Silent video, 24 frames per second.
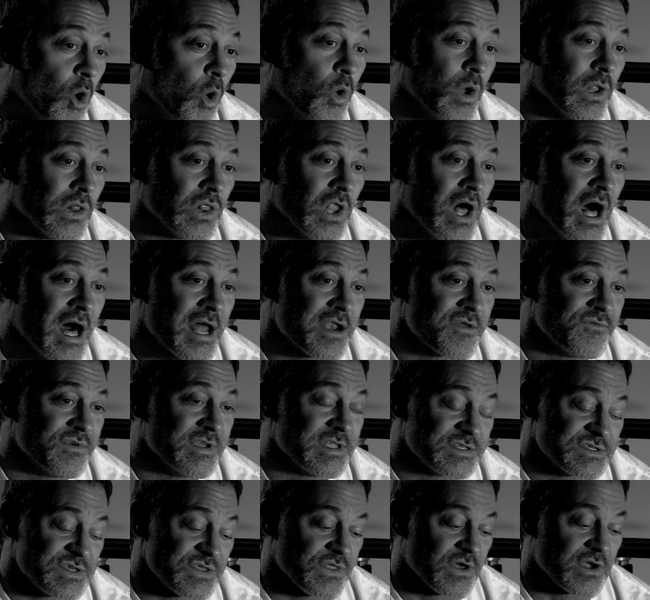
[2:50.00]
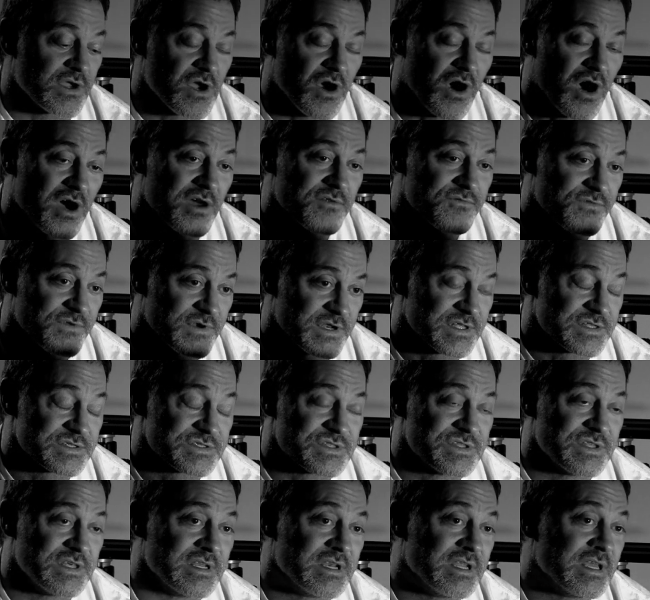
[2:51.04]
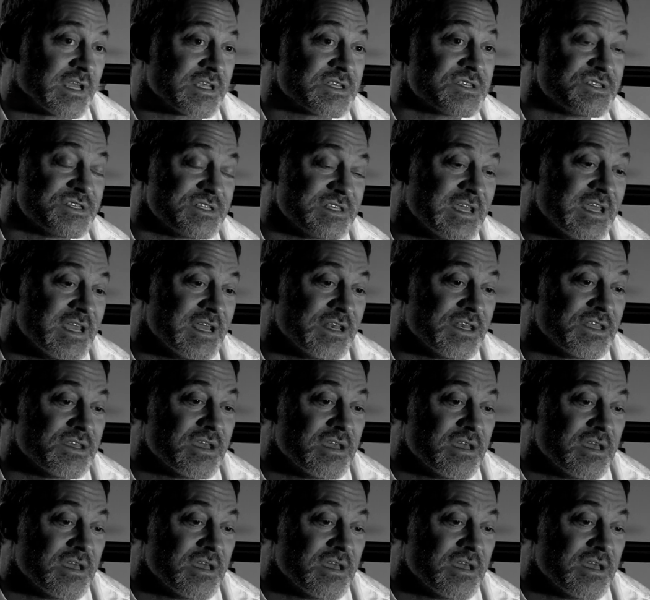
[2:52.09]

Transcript: owe a lot of it to the confidence that XTEND